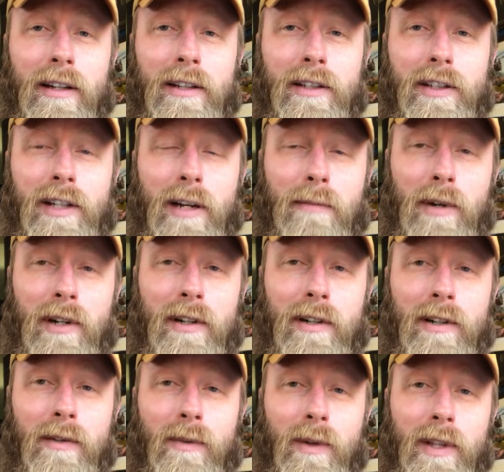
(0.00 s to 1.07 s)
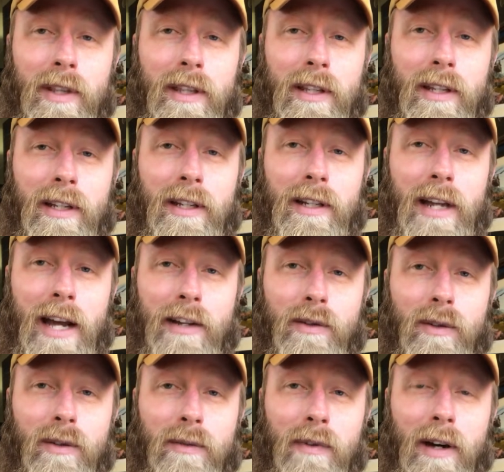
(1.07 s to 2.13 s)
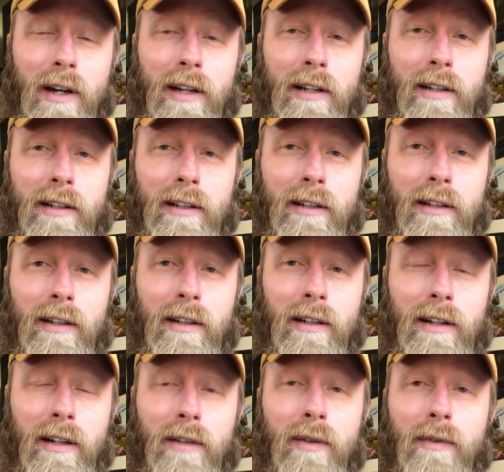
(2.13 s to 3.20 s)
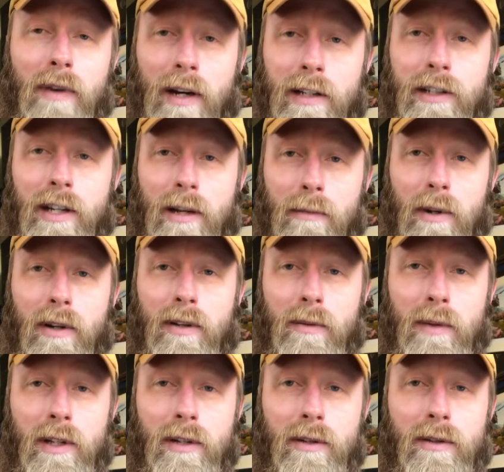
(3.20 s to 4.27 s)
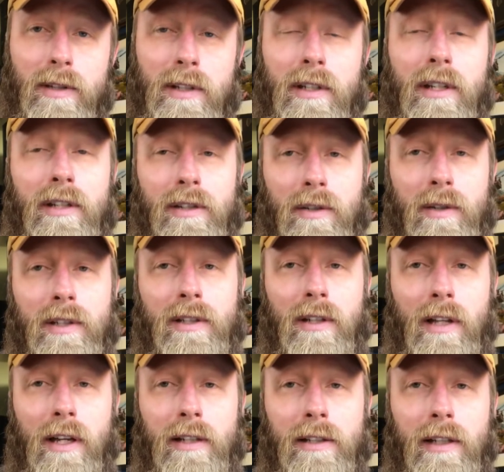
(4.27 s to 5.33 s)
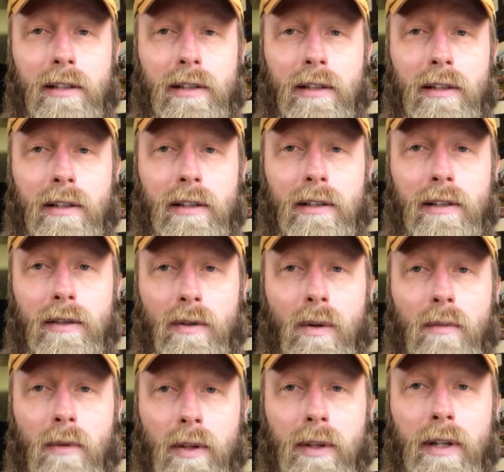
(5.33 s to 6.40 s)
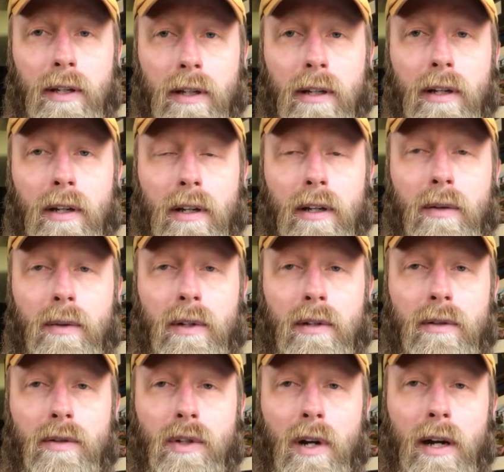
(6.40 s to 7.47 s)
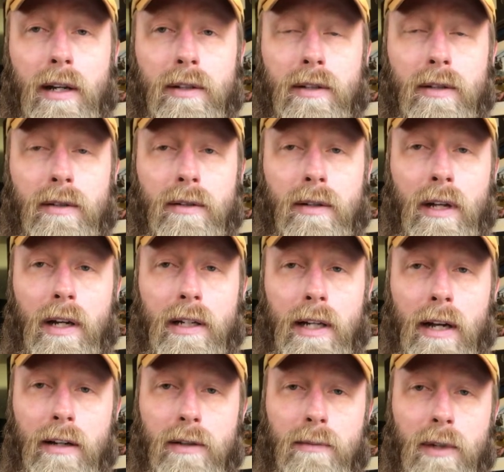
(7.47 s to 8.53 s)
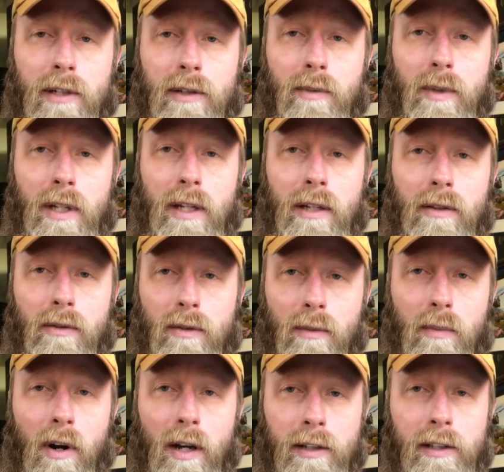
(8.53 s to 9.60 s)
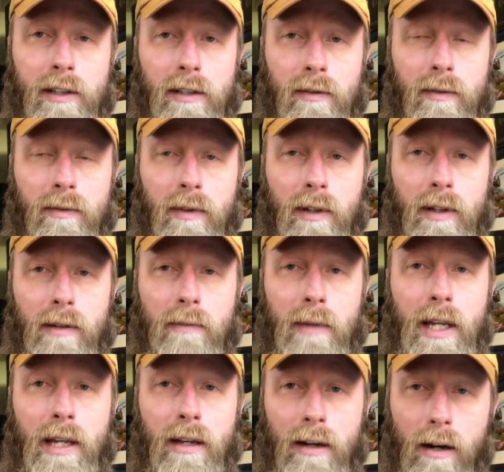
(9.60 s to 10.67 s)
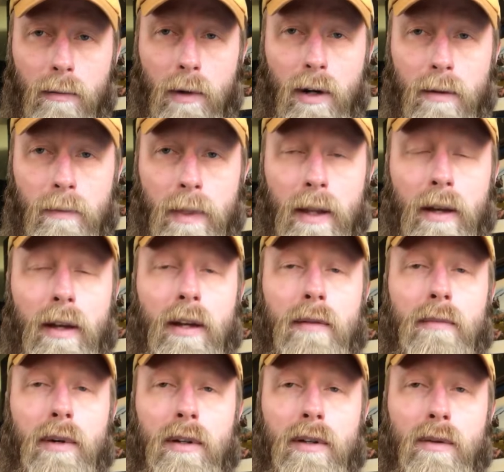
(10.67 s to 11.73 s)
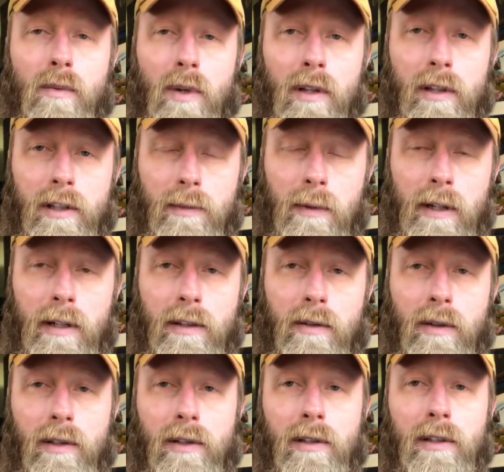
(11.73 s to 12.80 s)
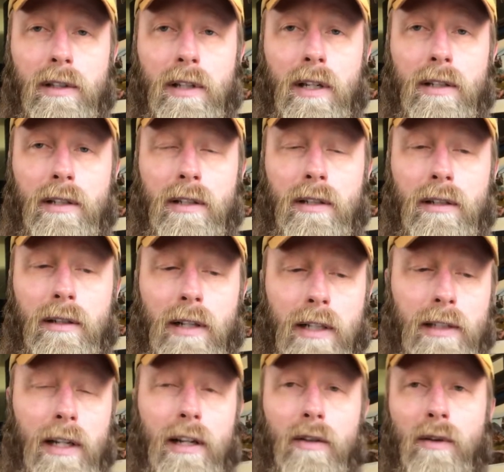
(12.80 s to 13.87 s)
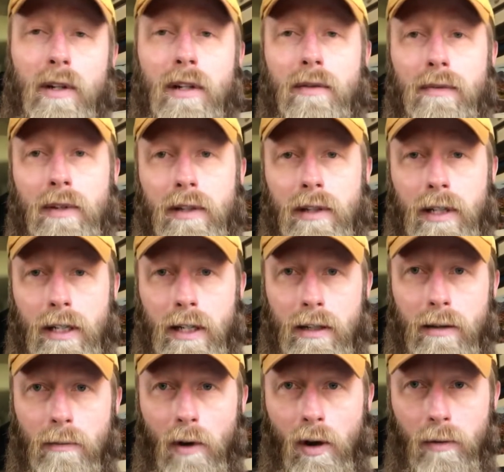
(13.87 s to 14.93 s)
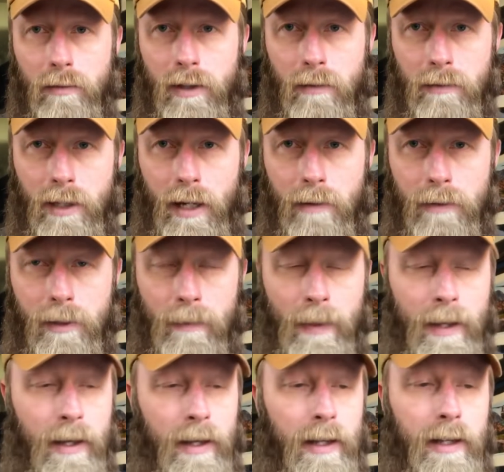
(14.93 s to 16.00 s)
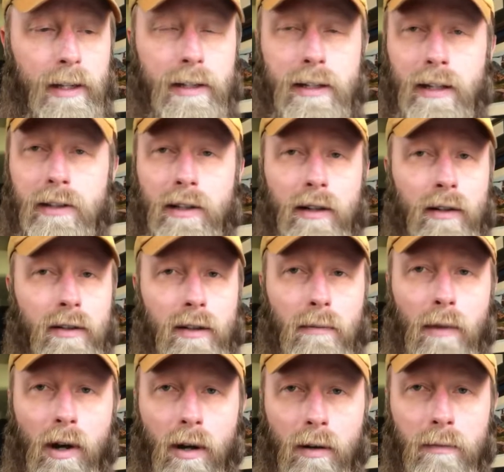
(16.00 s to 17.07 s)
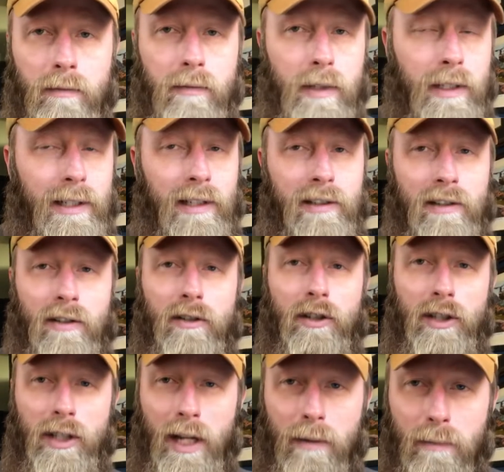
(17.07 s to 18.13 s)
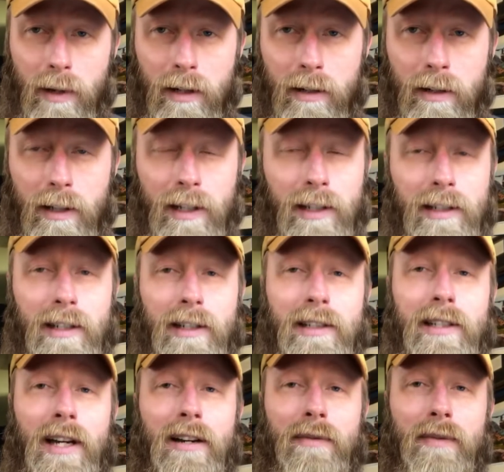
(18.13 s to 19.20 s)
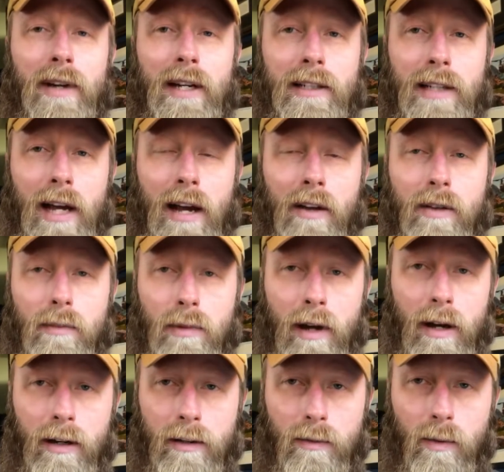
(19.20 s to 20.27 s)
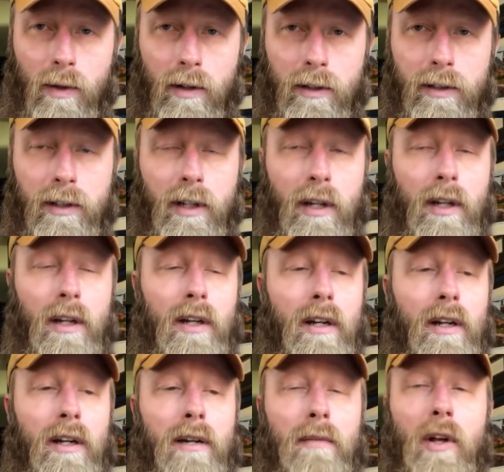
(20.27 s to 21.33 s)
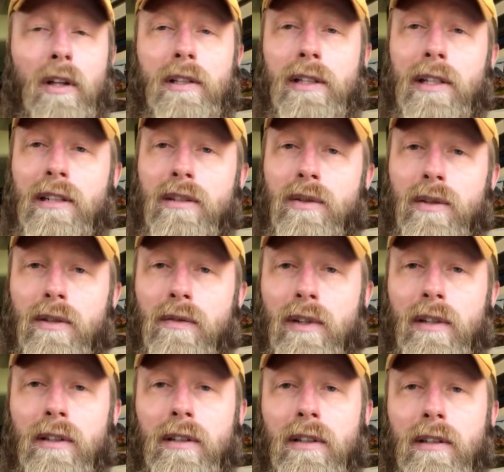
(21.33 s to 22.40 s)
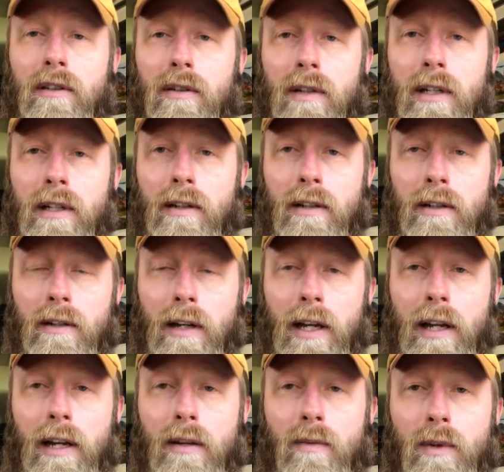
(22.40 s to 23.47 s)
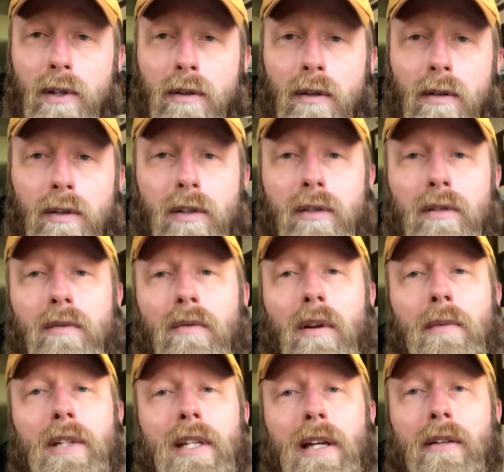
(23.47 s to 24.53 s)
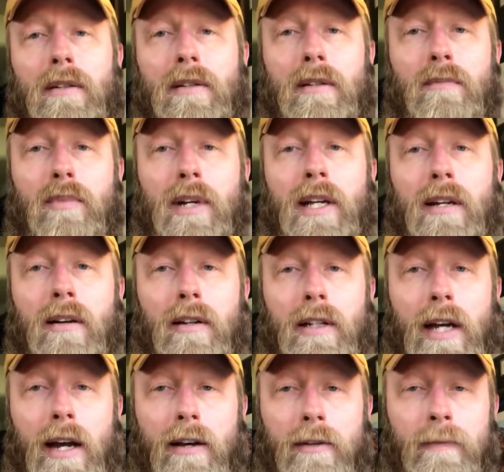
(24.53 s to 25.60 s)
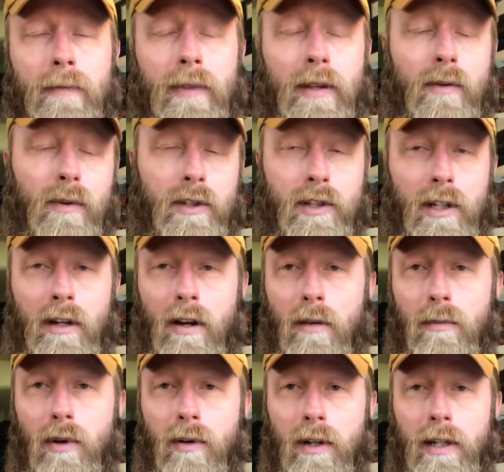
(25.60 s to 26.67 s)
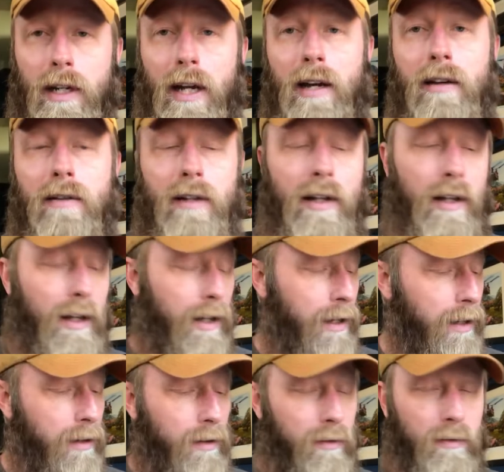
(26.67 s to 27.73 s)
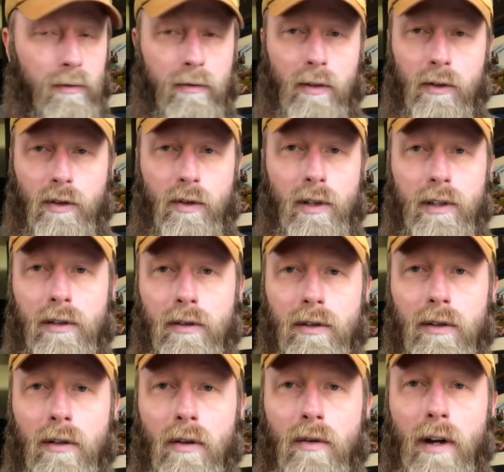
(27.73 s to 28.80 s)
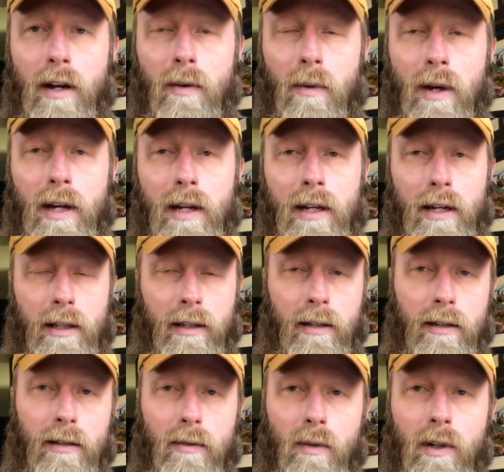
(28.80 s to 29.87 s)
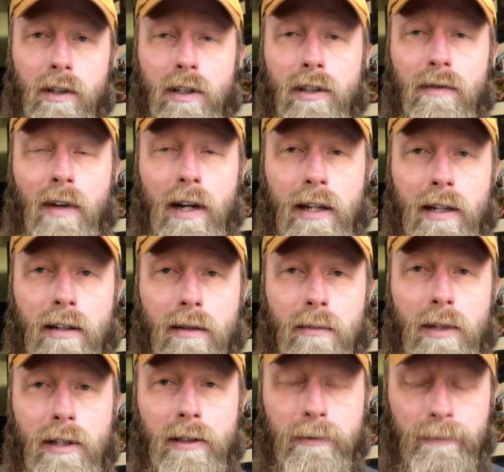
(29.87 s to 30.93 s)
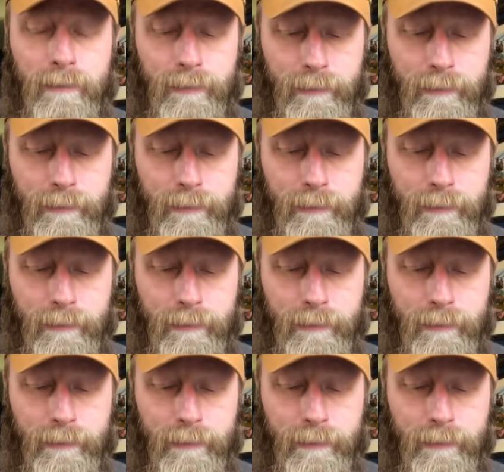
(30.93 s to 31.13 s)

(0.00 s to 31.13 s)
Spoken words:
Shea butter with the natural refined, unrefined shea butter that we use, it does crystallize. It's a normal thing. We do try to cut down as much as we can through the process of making our balm, but you will experience crystallization. That's that gritty feeling you get in the balm sometimes. It doesn't hurt the balm, it doesn't hurt the shea butter, and it does not affect how the product works. All it's going to do is feel a little grittier in your hand when you go to rub it together and you break it all down. Once you get it all broken down, those crystals will go right away, and then it'll work just fine in your beard.